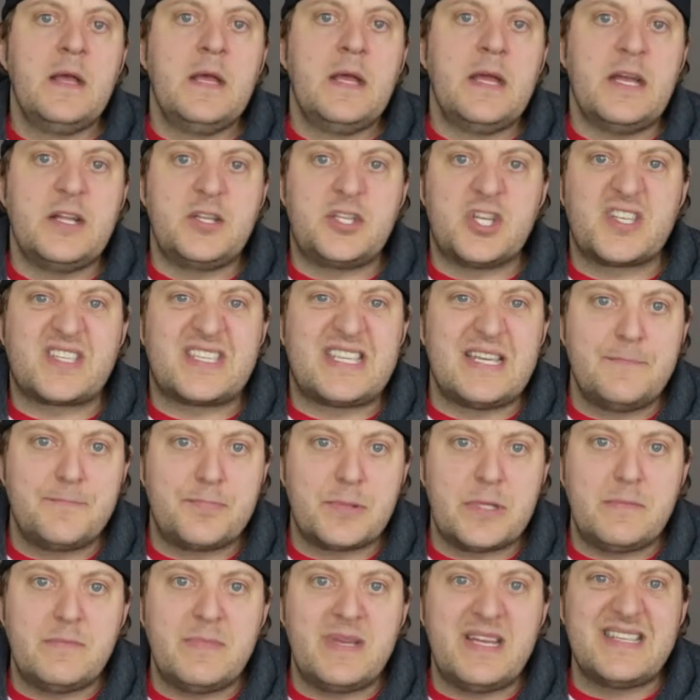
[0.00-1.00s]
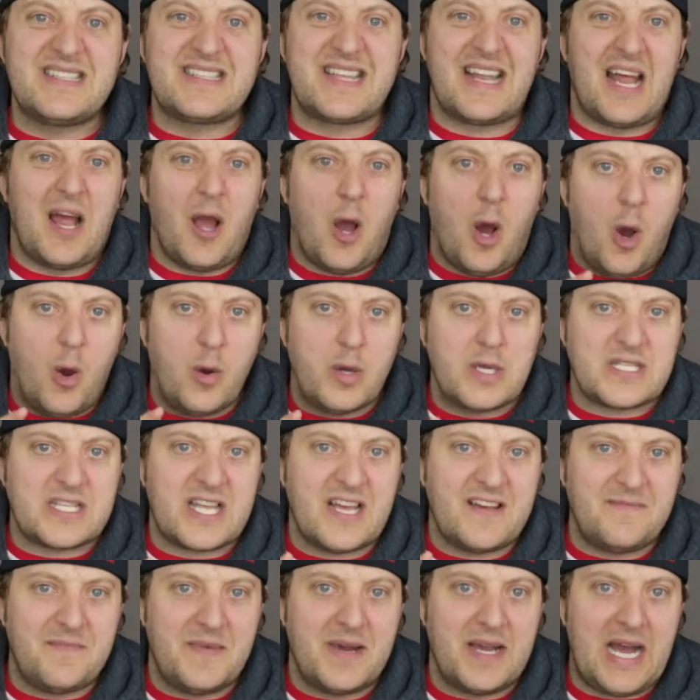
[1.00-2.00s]
It just simply means that I always
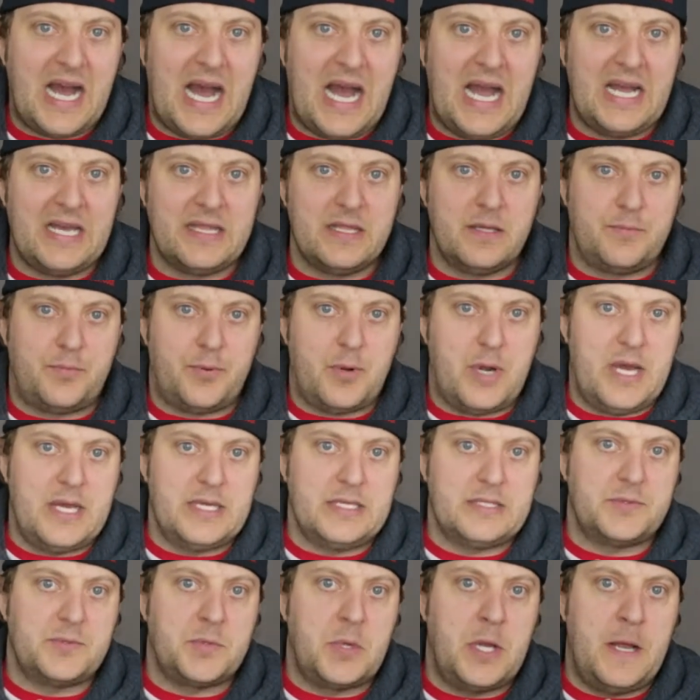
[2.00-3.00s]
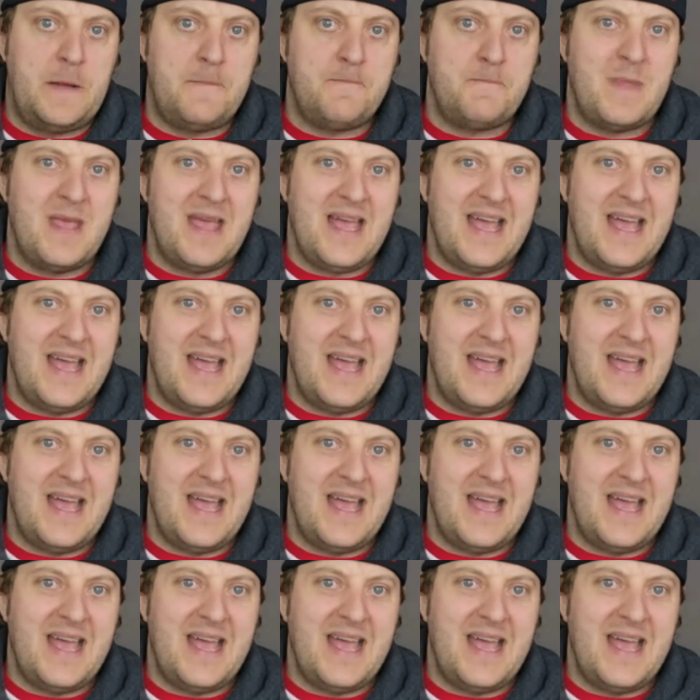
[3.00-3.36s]
have my eye on the prize, right?